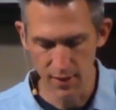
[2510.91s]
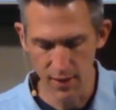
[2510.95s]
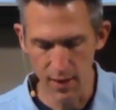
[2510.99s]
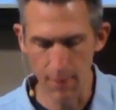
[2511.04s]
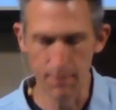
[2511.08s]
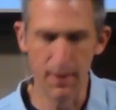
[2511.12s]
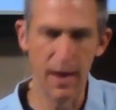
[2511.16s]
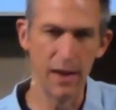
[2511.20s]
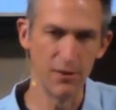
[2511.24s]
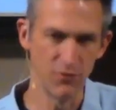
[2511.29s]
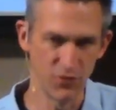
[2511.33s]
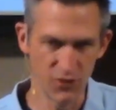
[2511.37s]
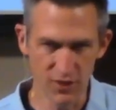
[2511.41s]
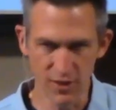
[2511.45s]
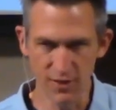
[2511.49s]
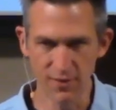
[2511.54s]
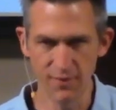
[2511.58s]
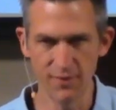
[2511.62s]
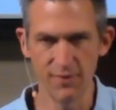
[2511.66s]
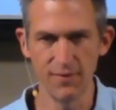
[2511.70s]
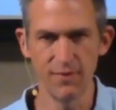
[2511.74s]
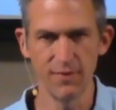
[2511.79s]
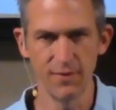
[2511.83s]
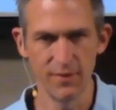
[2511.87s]
about
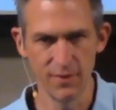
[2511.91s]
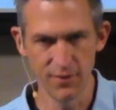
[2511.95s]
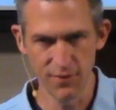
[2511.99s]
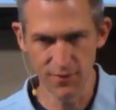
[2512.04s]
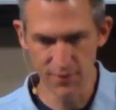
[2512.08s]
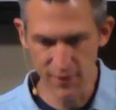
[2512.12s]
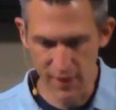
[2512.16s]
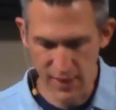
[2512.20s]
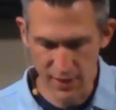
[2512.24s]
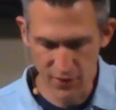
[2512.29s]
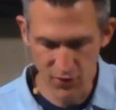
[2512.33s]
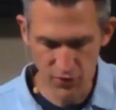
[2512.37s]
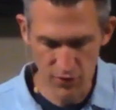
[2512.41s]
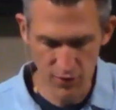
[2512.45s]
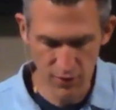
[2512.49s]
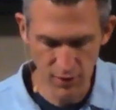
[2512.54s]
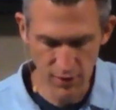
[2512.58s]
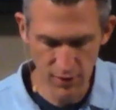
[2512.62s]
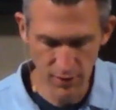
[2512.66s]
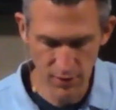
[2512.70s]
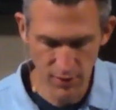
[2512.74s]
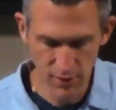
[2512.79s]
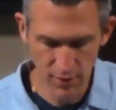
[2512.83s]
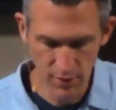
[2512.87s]
Jesus and his
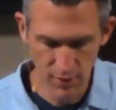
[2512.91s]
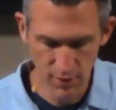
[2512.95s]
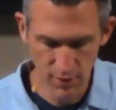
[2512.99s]
nature,